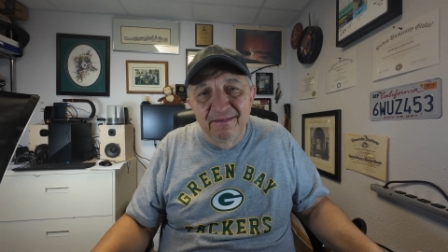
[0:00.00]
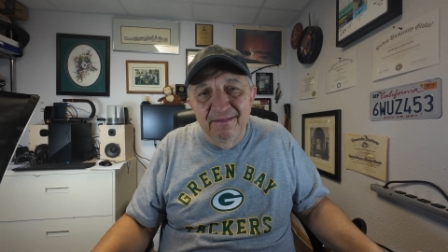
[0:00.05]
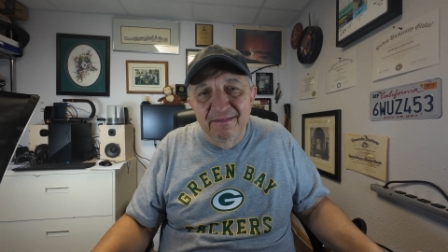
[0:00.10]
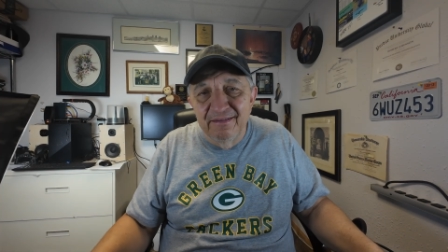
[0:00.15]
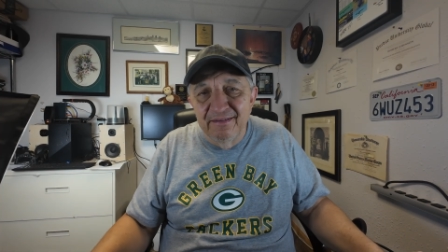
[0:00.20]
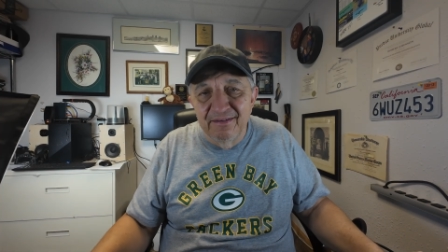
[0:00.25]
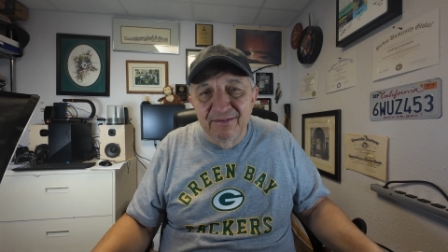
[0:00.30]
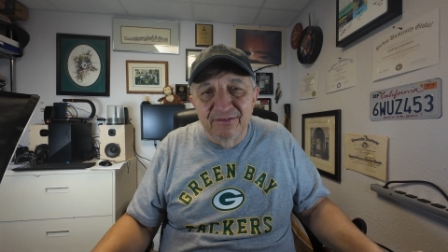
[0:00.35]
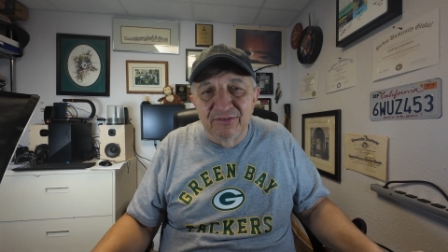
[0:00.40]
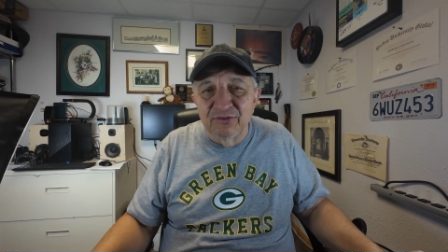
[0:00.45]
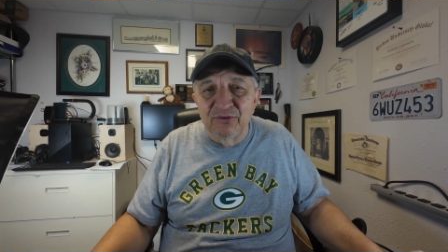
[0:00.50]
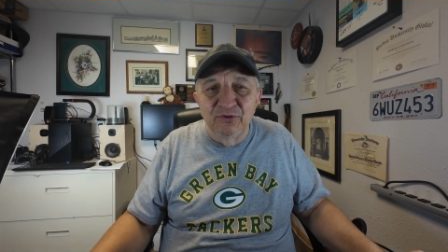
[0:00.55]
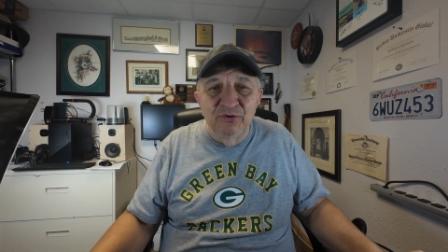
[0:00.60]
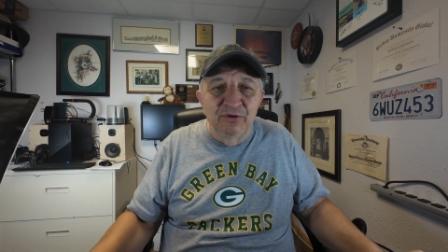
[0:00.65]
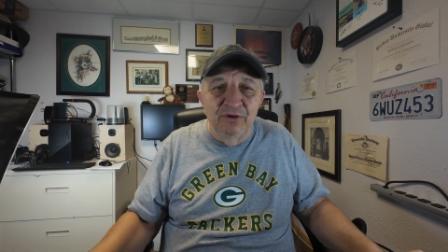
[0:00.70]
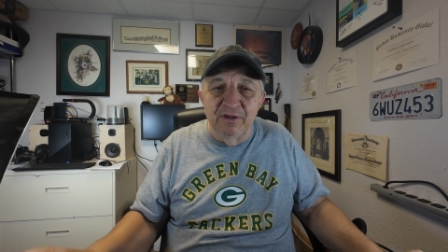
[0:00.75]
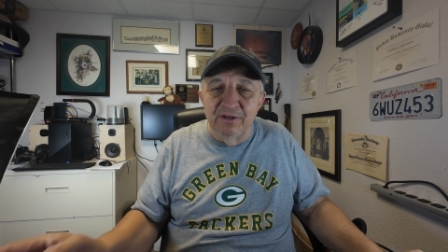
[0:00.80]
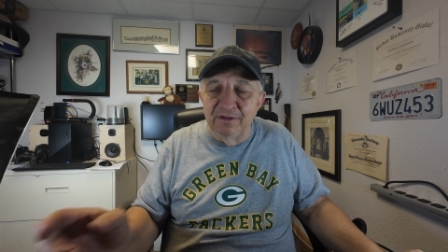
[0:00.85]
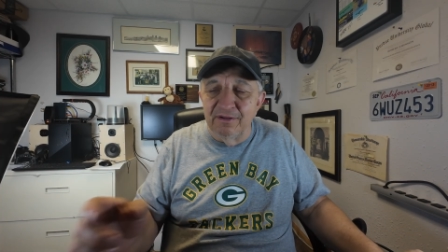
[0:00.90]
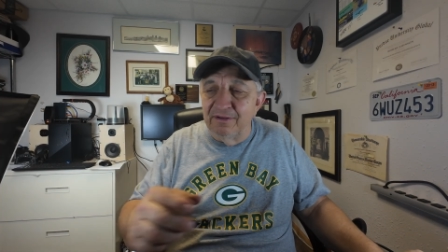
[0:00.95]

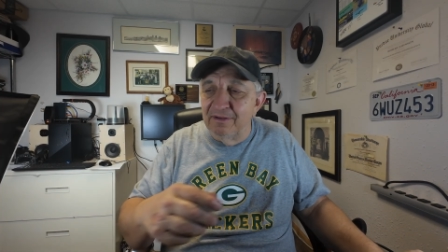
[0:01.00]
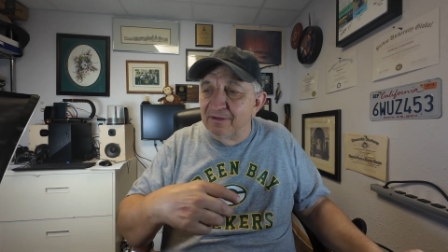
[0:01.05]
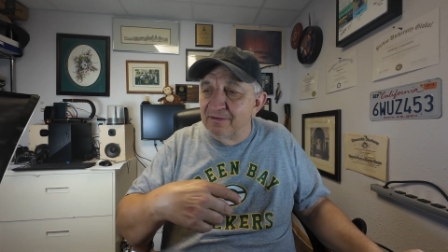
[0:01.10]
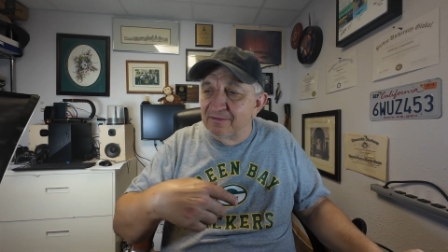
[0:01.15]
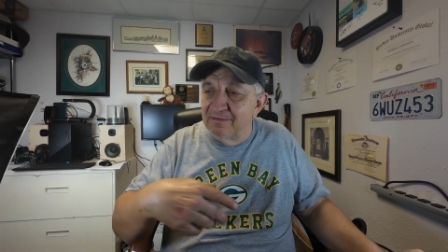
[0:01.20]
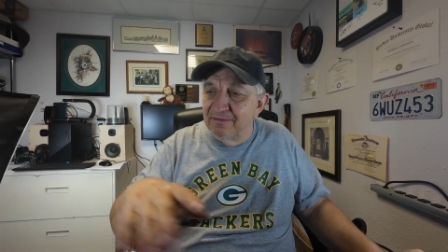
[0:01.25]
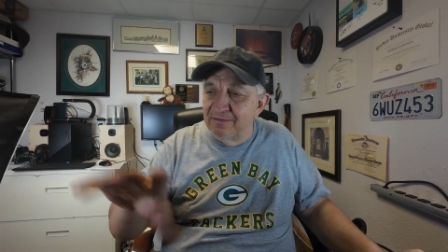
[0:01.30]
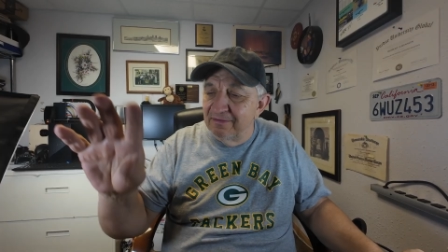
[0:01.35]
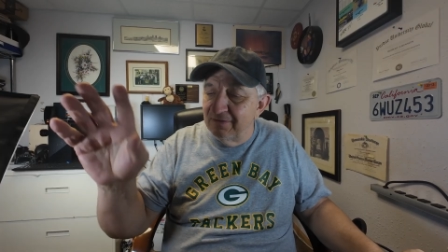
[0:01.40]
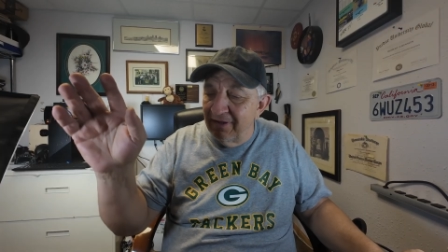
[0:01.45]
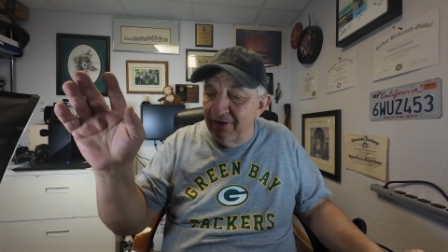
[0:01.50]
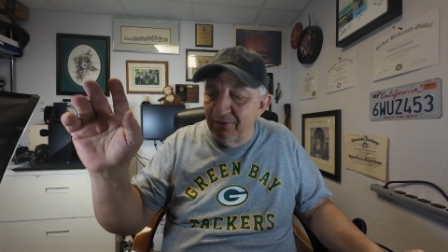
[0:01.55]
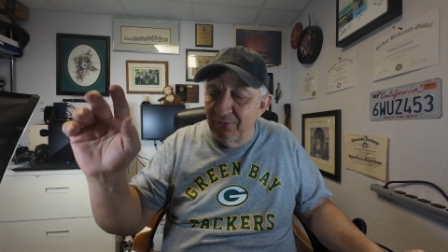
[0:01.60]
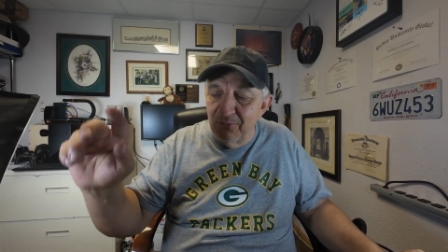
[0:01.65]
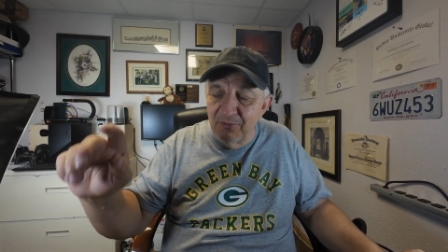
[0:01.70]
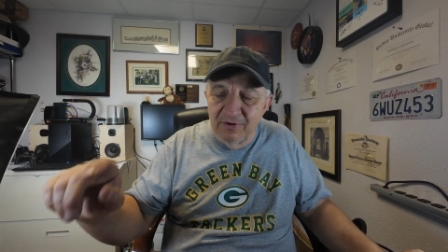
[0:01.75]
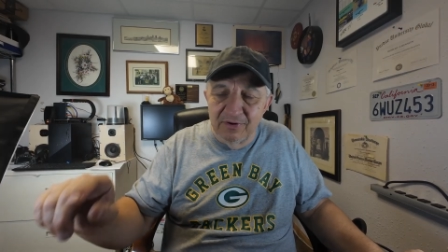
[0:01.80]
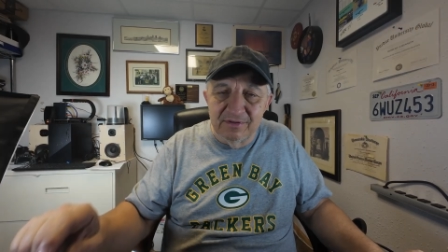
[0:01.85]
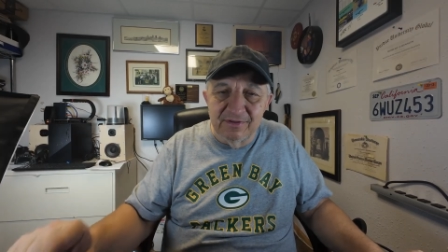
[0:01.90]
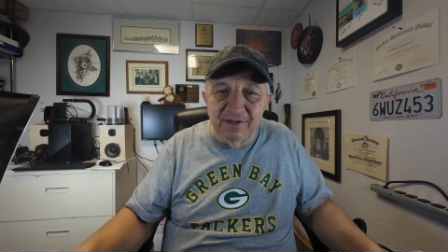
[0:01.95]
It's not
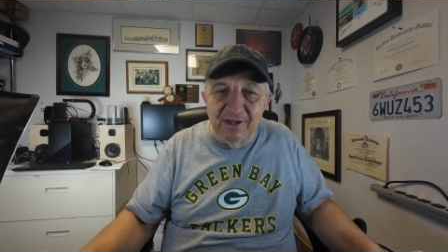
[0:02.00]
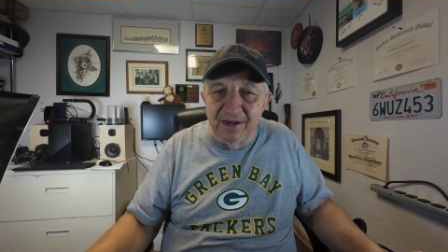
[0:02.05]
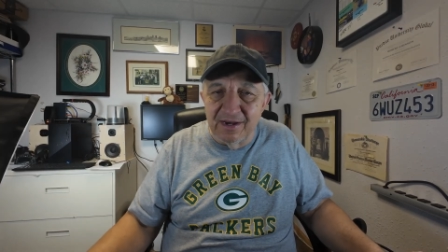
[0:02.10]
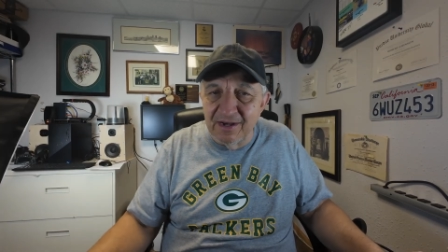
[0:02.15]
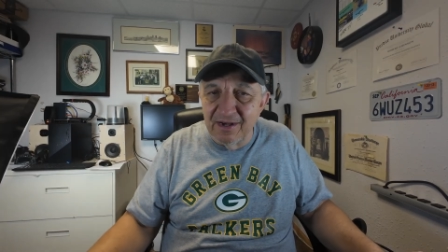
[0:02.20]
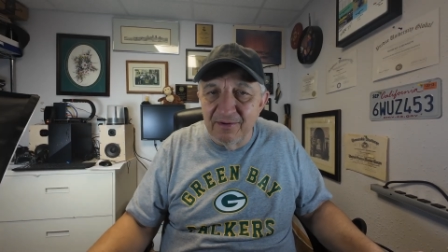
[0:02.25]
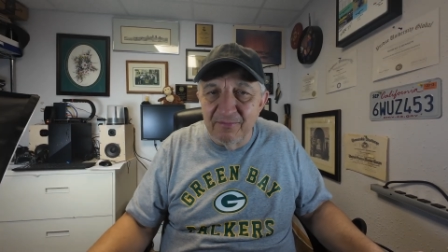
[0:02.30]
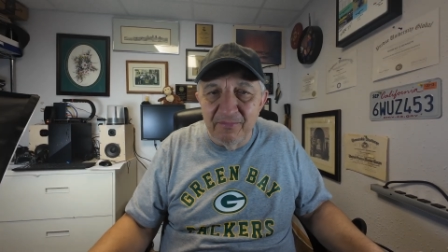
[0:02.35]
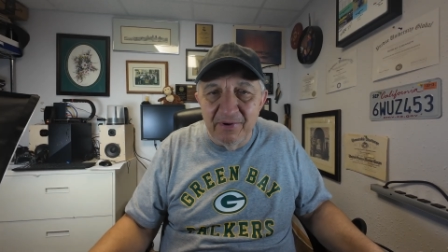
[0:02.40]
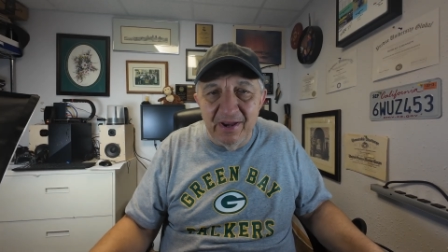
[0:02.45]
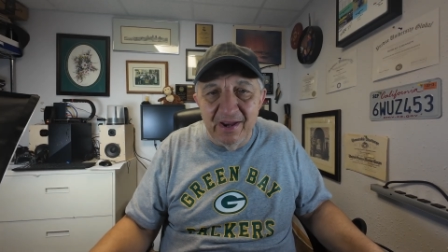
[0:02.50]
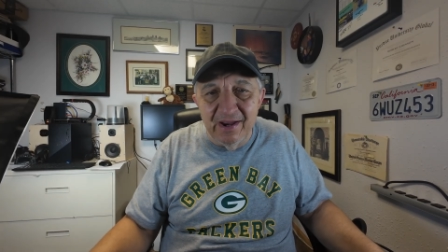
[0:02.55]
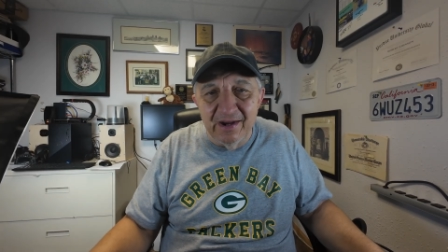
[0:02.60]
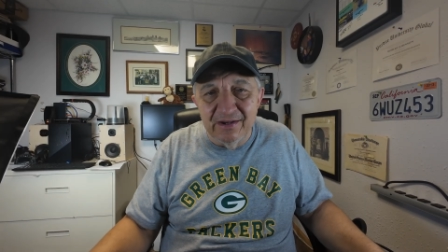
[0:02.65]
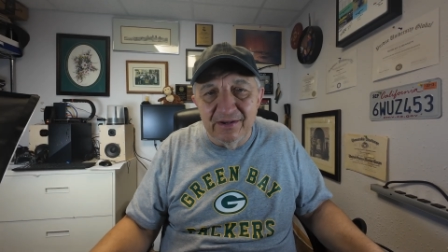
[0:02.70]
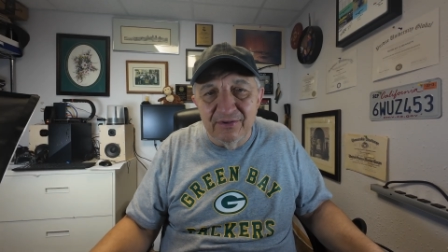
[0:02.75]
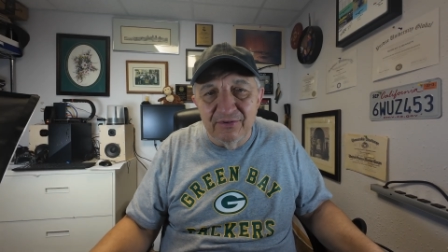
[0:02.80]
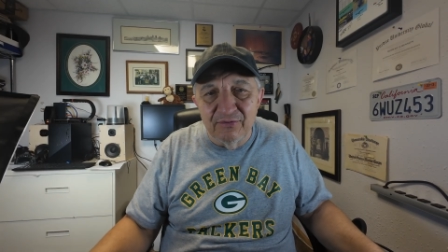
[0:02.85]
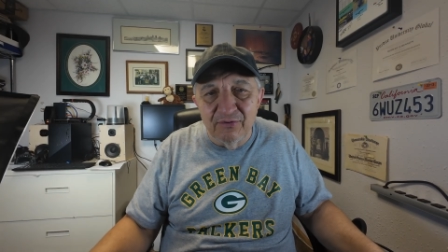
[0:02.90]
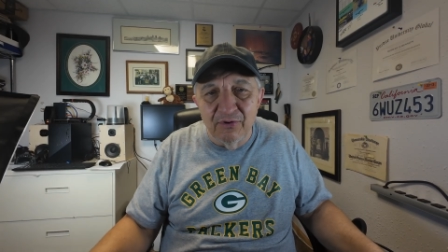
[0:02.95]
worth taking it
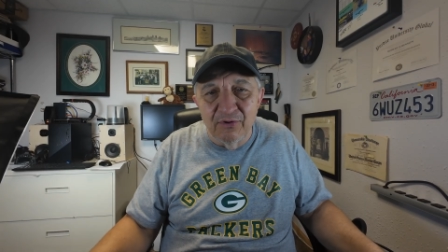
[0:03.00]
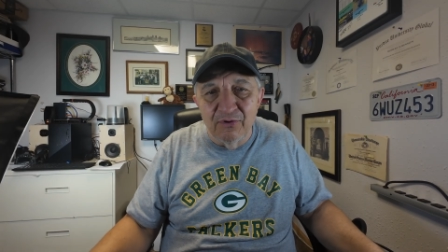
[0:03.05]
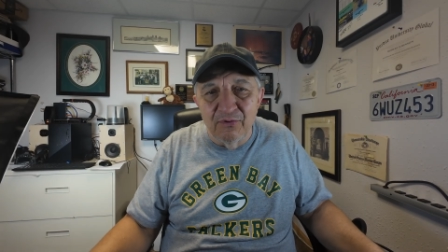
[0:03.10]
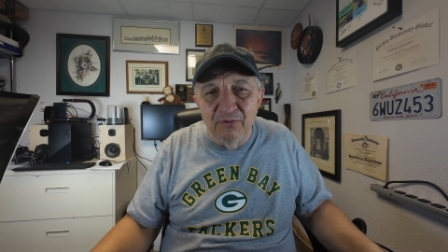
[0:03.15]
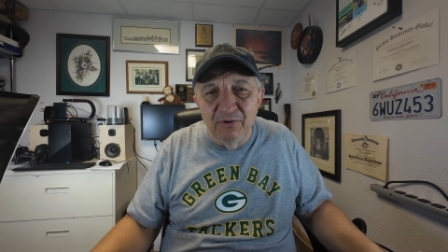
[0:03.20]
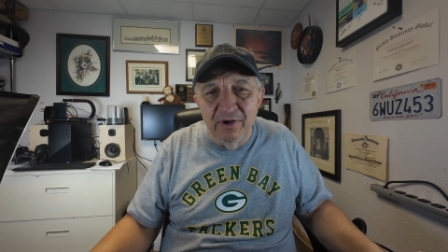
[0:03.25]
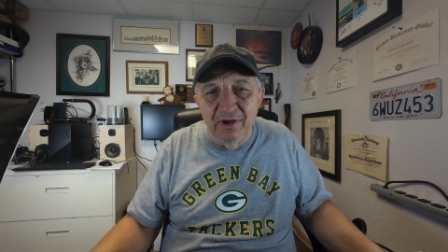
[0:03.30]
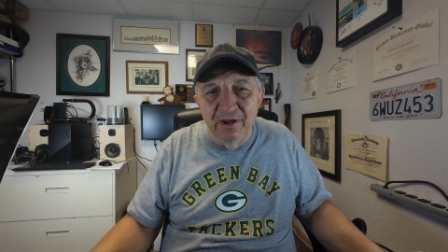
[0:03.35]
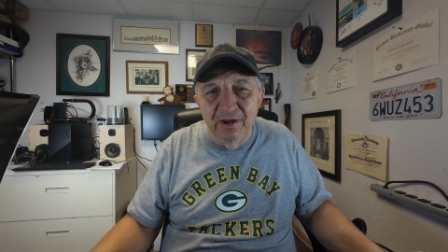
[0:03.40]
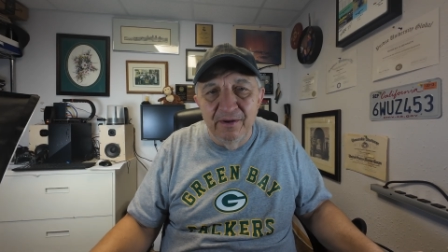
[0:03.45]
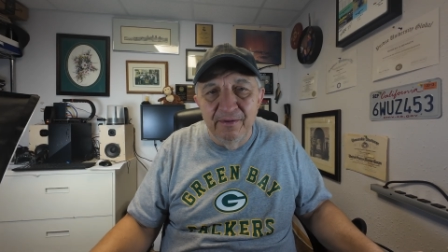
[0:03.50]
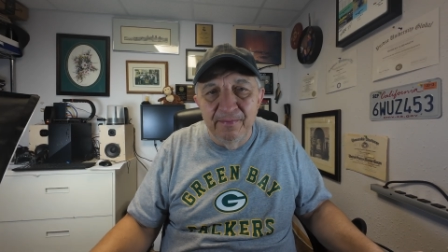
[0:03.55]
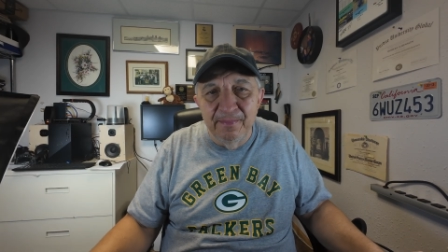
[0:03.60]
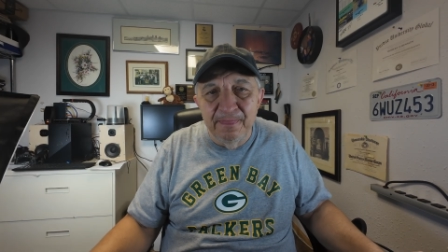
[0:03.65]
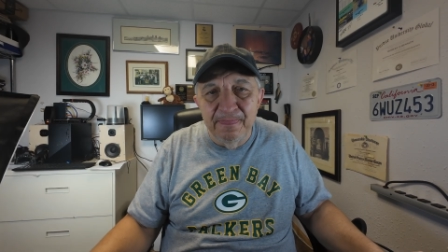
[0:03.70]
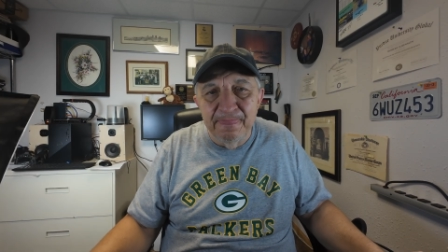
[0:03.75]
back. You throw it away.